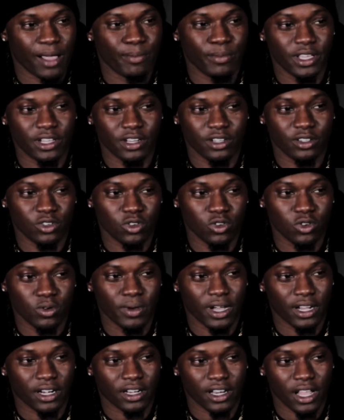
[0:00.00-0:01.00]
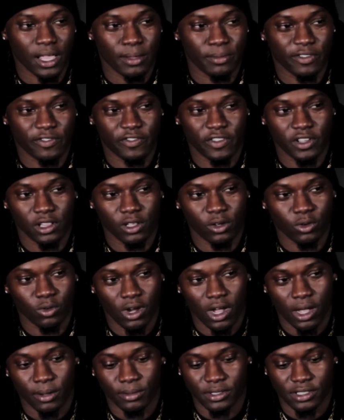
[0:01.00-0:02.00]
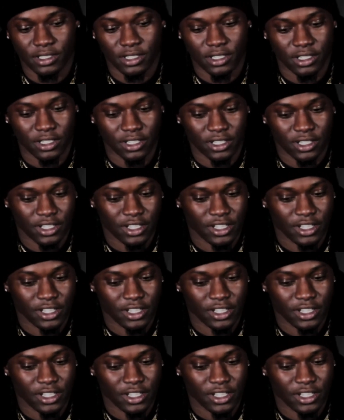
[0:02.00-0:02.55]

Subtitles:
I met a dude by the name of Philip Robinson.